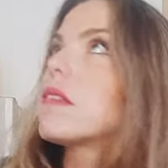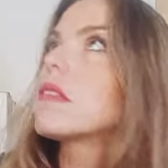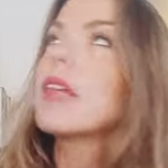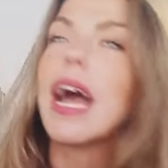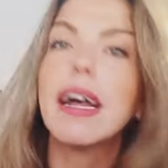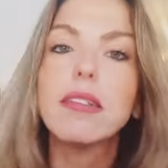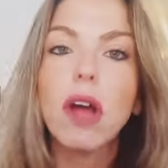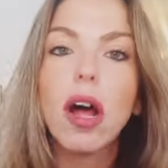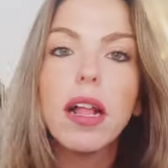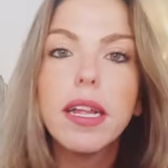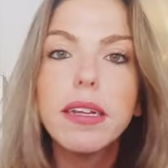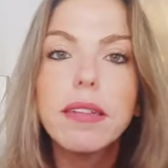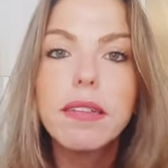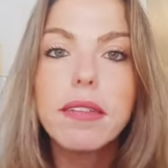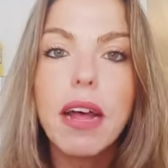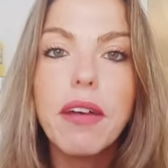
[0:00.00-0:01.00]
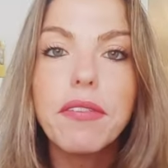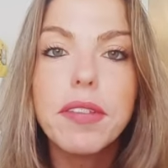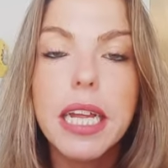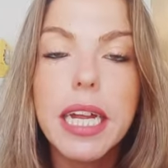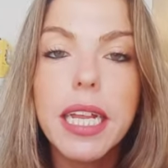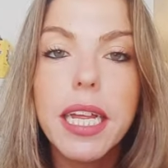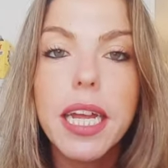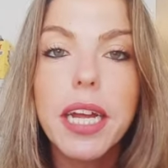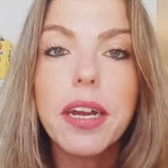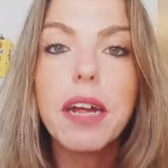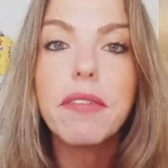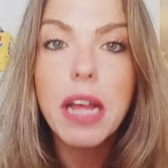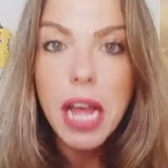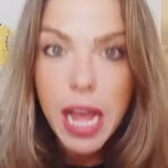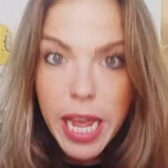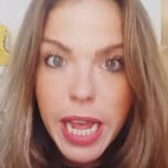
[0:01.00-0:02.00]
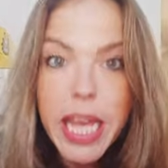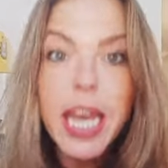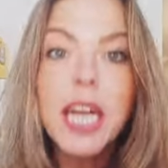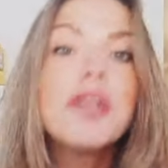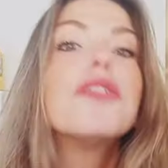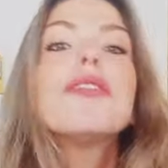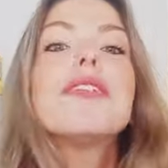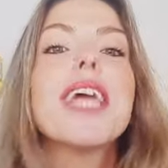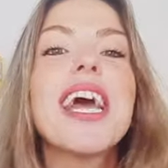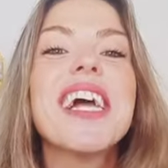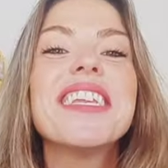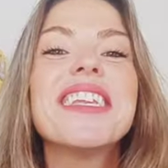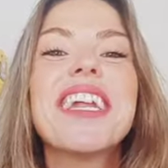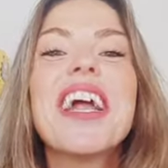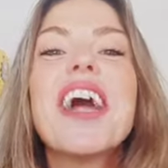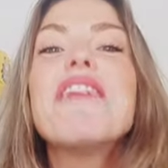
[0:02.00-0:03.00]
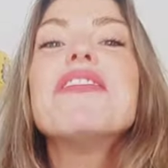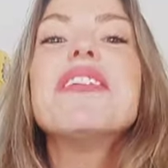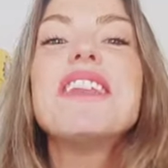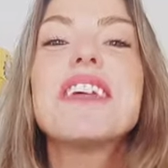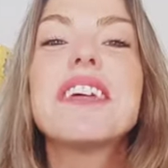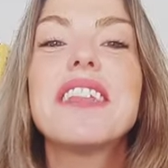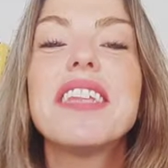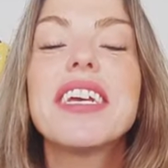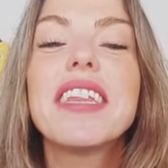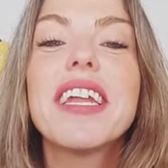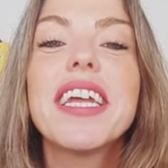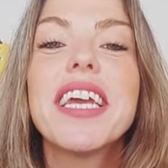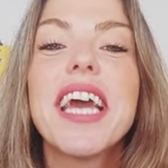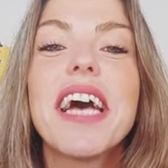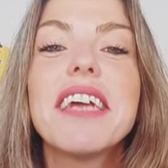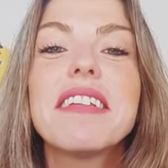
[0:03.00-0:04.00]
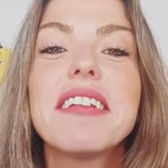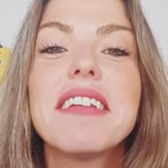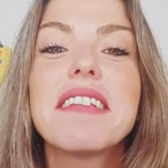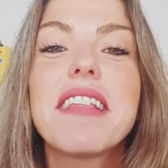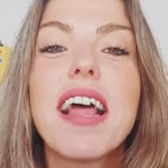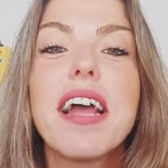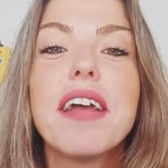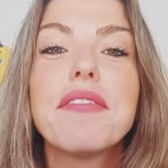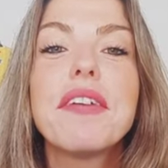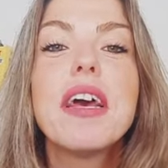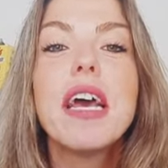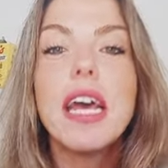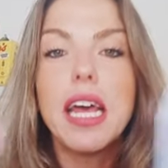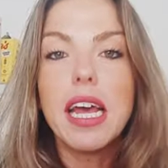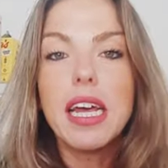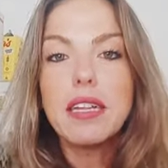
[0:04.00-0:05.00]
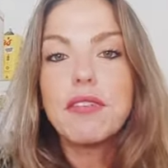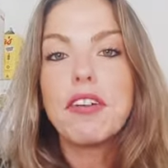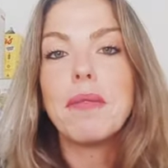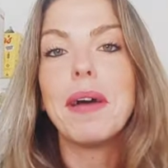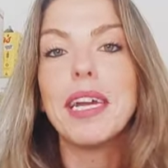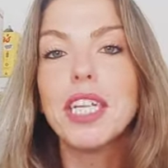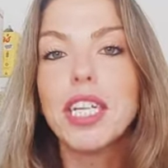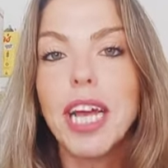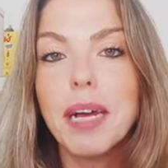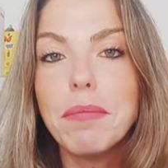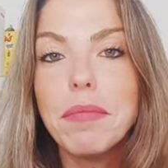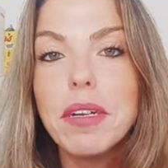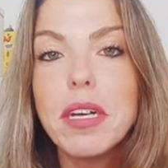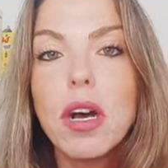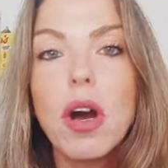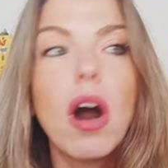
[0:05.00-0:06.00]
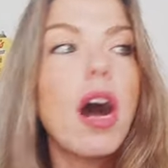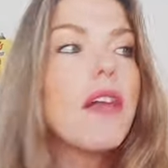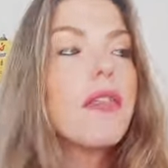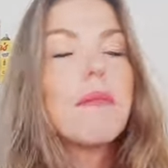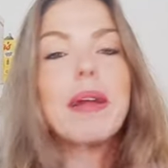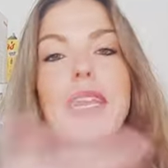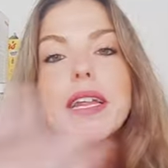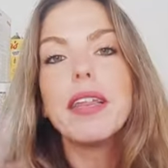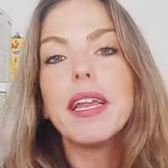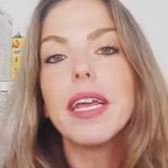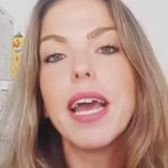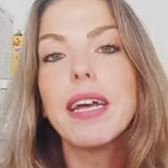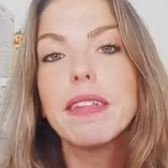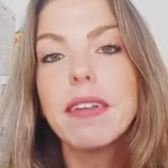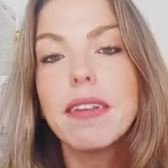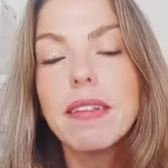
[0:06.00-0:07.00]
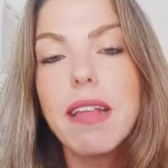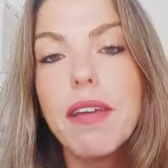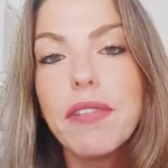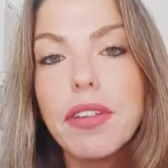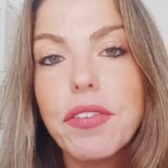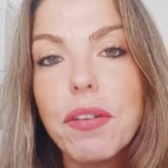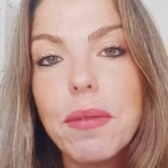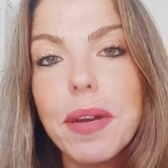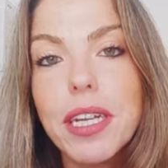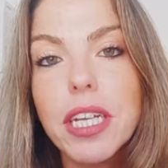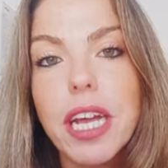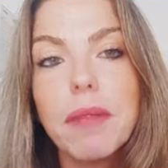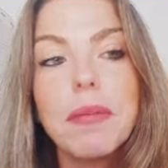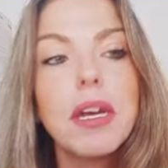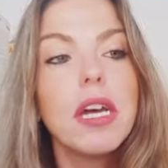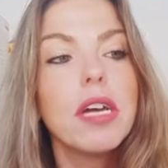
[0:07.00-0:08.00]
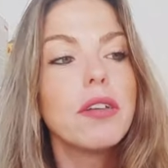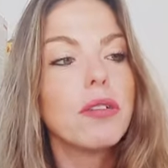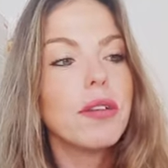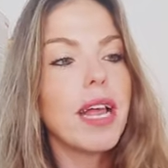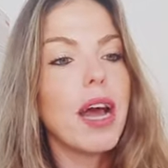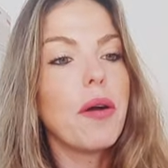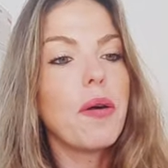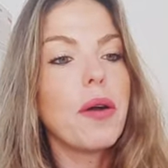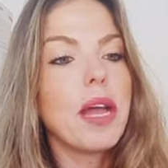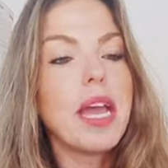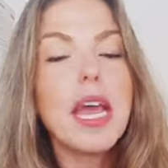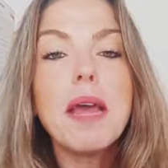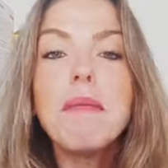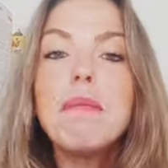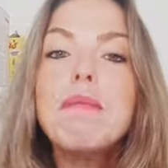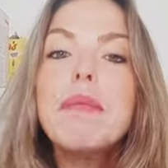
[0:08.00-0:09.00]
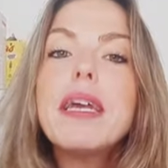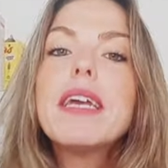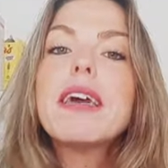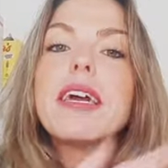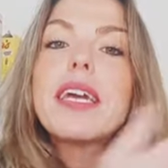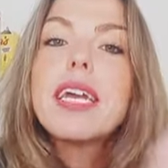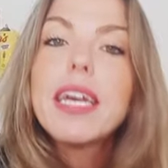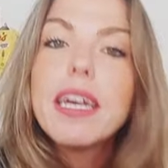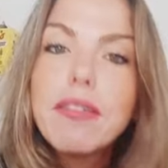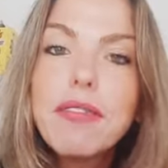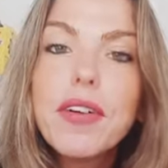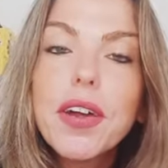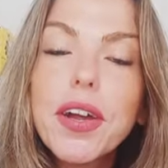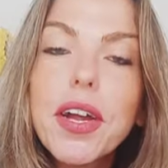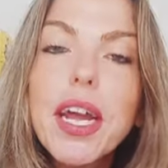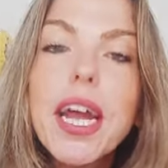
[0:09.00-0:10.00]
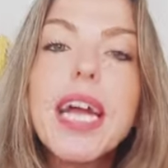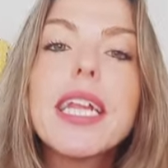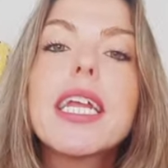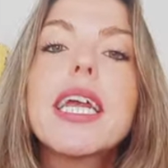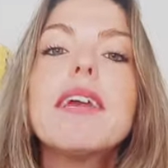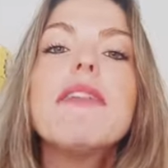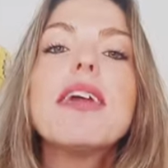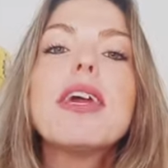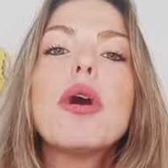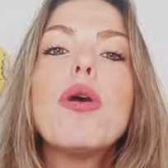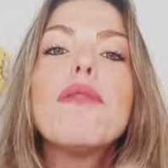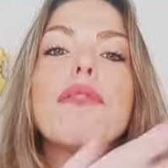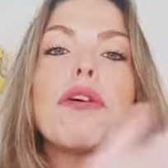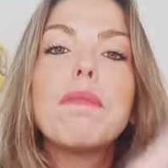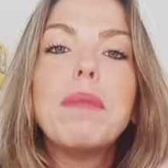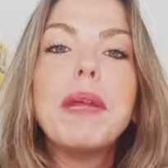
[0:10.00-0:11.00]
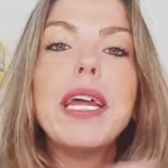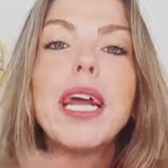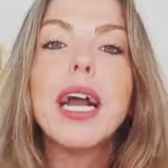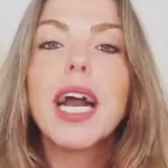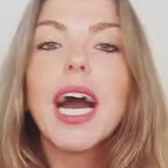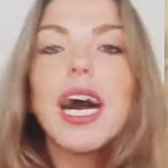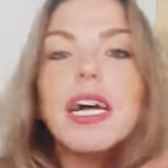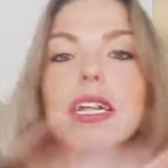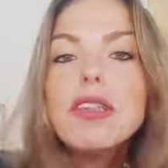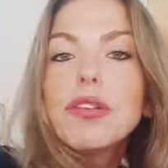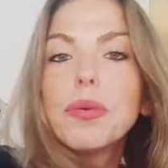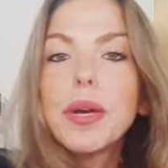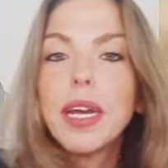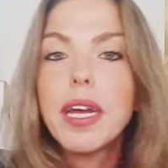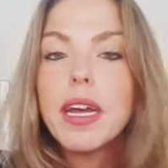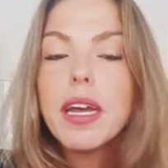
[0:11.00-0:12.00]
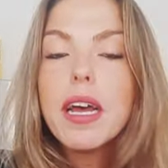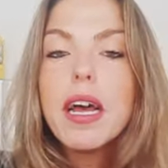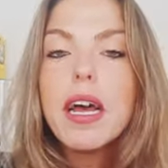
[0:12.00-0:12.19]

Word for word: has all his stuff taken care of. He understands that every single thing that he has in his life is from Hashem. All the money that he has in his life is from Hashem. So now him being a giver and giving over, being a conduit,